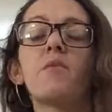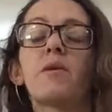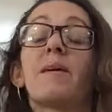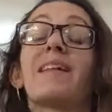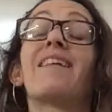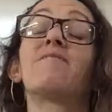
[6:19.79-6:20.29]
One
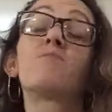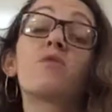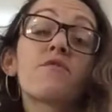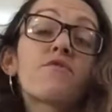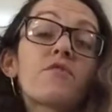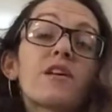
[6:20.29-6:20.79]
might have
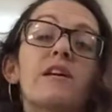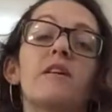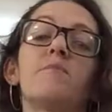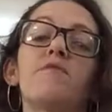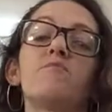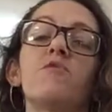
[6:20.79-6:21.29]
more
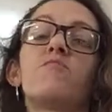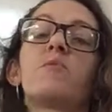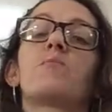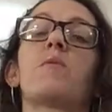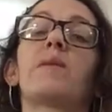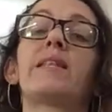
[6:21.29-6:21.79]
freedom of
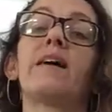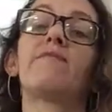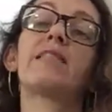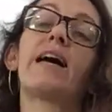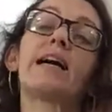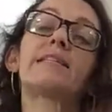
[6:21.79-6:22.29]
movement, one might
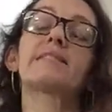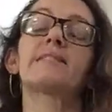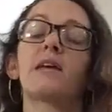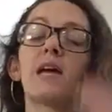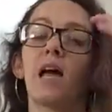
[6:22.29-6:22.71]
have less.